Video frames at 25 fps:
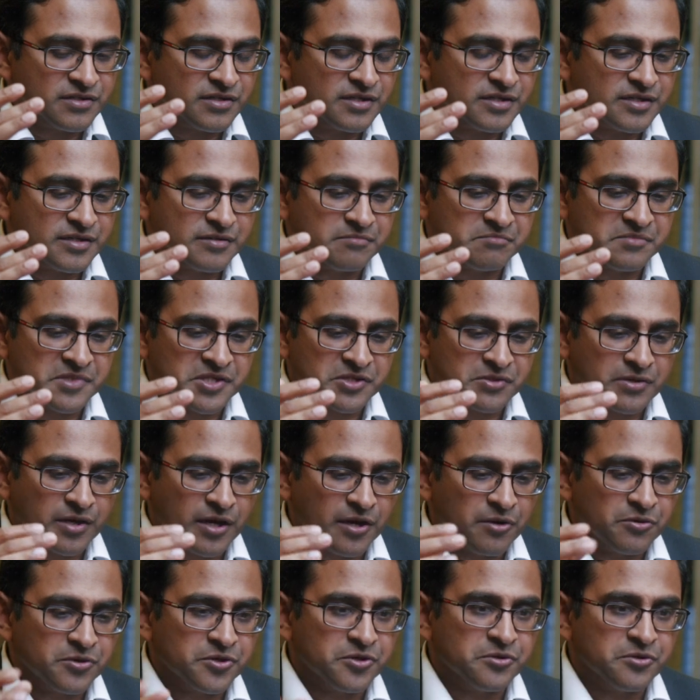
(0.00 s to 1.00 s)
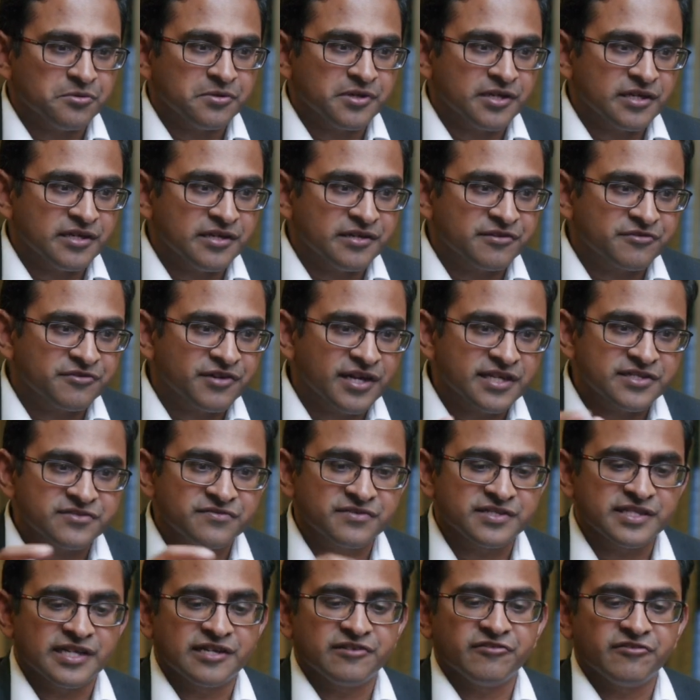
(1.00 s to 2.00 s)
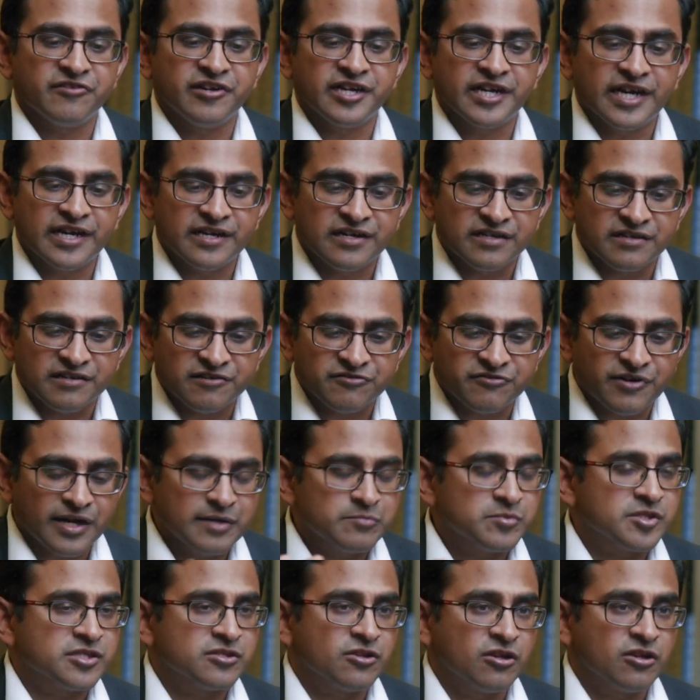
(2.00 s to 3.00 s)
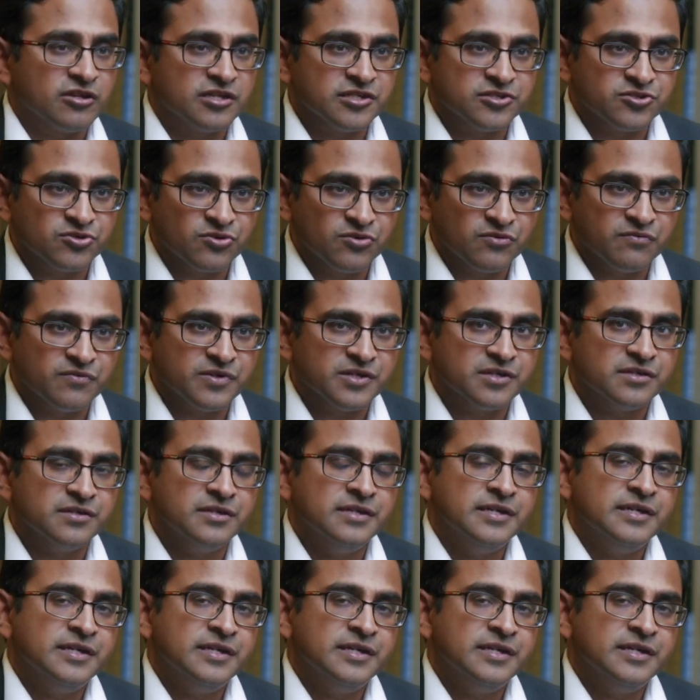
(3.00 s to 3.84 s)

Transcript: how do you really transfer that retained tribal knowledge over,